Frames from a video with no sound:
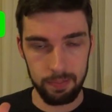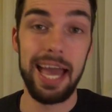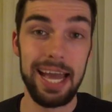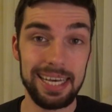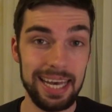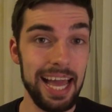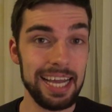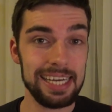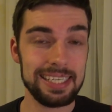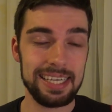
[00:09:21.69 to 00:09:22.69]
And like
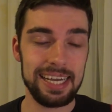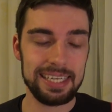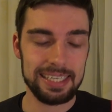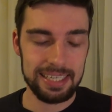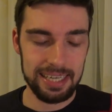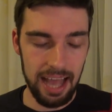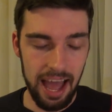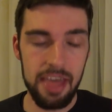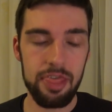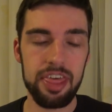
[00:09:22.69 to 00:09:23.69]
I said,
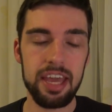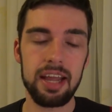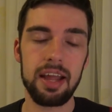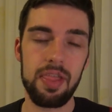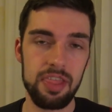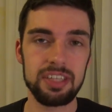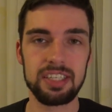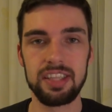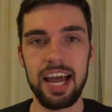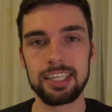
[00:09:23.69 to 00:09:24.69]
I think
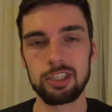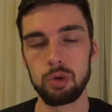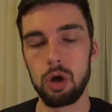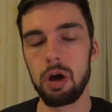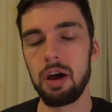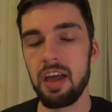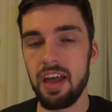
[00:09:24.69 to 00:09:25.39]
this night's Raw